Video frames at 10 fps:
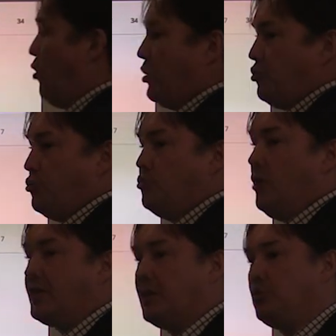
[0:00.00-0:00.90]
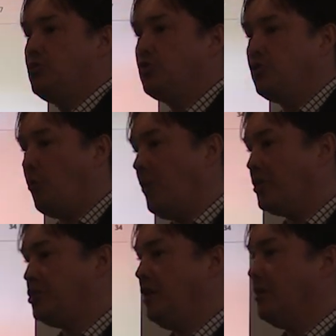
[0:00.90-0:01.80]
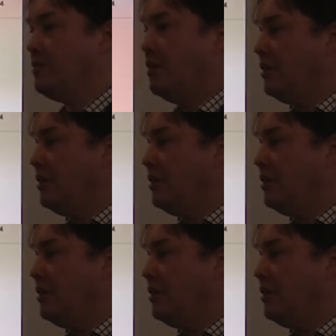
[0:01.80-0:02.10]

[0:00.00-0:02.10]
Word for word: want to do attribution or marginals.